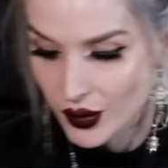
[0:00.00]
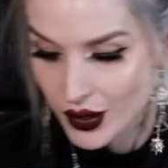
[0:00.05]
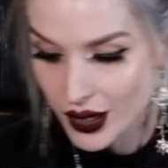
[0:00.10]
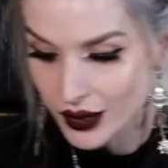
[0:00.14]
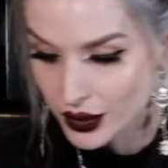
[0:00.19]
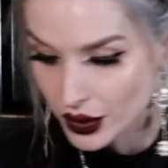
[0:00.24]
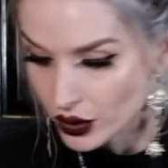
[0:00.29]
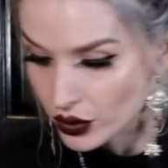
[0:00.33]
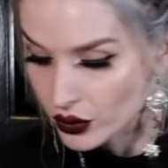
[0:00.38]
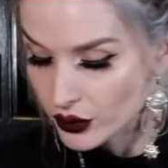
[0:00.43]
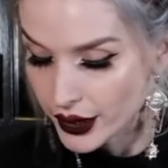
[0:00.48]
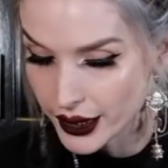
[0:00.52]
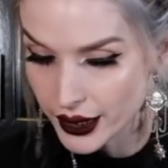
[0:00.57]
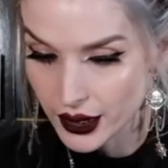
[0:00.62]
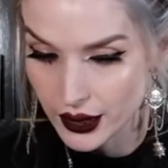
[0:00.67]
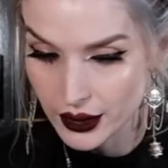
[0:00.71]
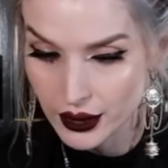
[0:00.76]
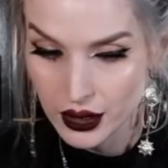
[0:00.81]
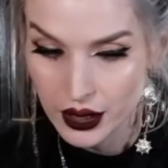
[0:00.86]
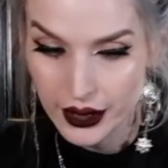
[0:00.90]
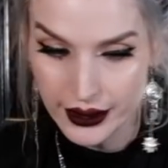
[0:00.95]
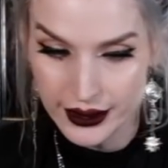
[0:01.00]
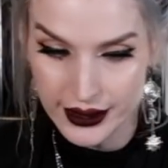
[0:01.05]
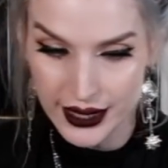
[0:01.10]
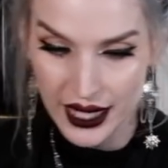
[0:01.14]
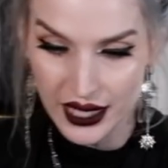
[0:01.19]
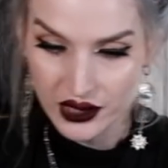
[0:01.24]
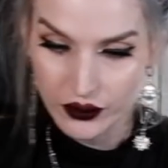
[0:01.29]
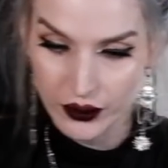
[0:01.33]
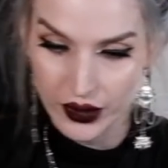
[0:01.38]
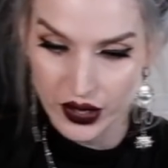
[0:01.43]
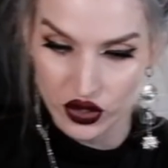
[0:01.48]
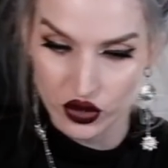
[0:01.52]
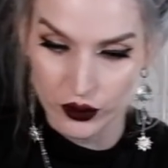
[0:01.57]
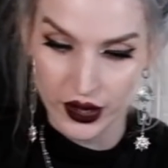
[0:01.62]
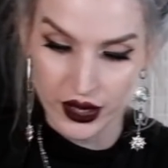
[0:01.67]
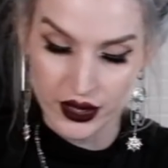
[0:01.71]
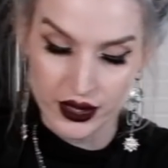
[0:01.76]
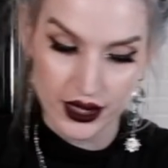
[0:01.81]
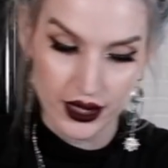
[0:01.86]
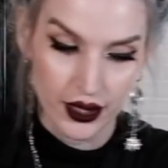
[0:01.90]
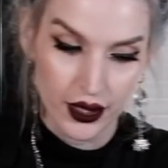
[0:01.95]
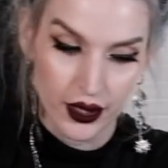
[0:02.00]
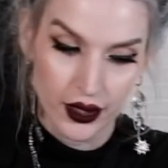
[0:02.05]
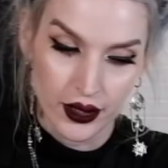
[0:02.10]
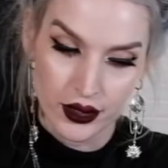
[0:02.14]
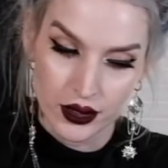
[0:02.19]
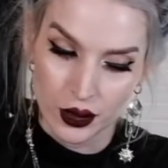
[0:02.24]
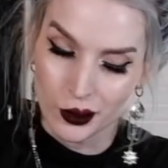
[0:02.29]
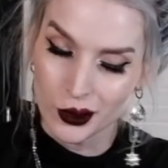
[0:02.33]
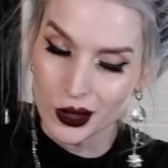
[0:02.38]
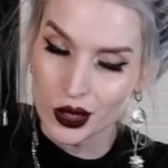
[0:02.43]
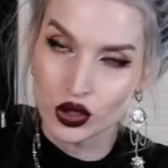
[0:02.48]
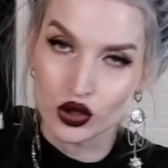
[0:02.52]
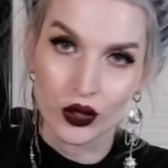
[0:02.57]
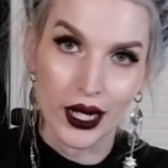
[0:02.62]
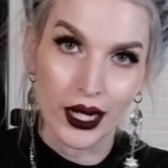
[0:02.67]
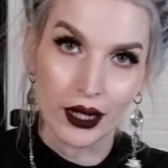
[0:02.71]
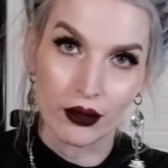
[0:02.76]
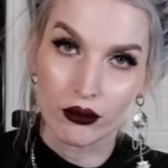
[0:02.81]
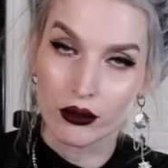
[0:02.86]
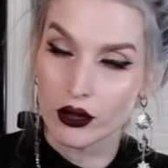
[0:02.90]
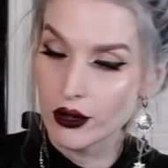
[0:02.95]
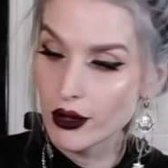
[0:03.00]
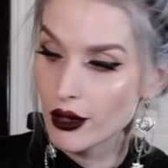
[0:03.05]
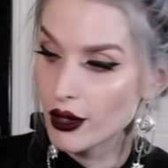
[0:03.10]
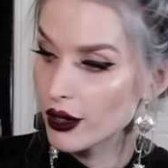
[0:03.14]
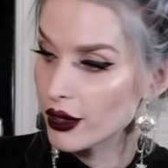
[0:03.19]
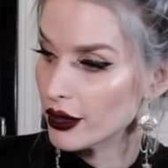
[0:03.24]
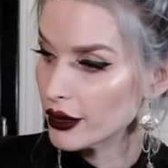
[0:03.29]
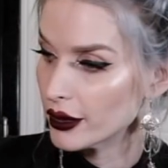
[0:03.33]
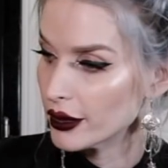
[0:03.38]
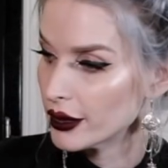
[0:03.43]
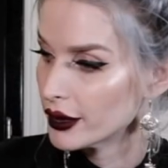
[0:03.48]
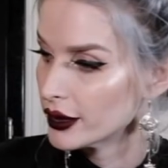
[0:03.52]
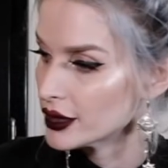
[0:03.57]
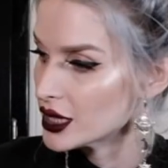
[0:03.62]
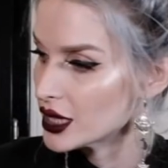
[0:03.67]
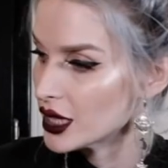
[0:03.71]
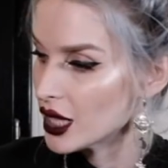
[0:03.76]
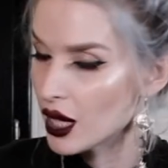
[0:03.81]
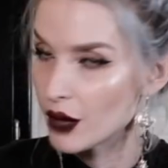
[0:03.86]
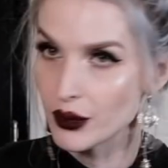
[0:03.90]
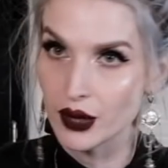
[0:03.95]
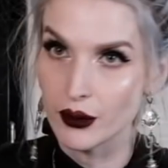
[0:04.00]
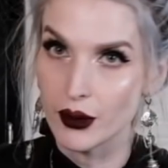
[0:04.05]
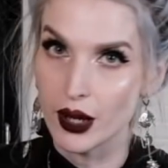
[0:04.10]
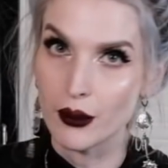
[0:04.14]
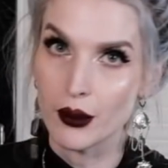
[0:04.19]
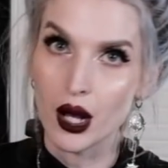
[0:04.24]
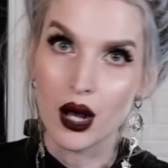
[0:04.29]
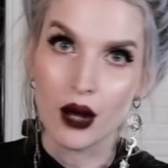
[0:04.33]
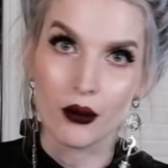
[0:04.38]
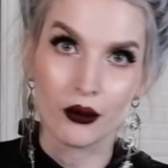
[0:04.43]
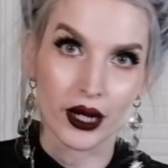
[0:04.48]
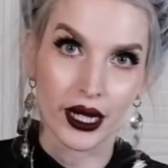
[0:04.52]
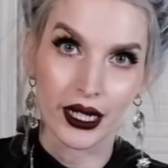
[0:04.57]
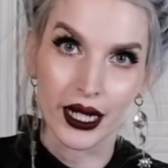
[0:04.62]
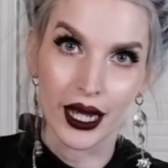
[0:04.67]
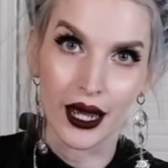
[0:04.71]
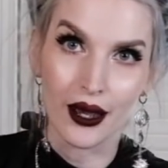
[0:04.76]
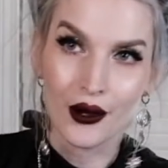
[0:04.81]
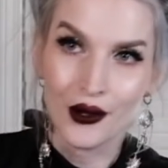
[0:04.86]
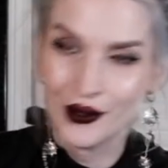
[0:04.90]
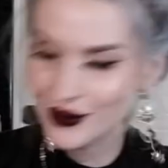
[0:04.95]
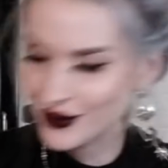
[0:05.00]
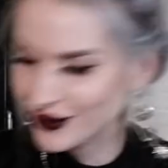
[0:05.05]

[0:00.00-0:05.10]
out there who like the exact measurements. So I'm gonna try real hard to not be my mom right now.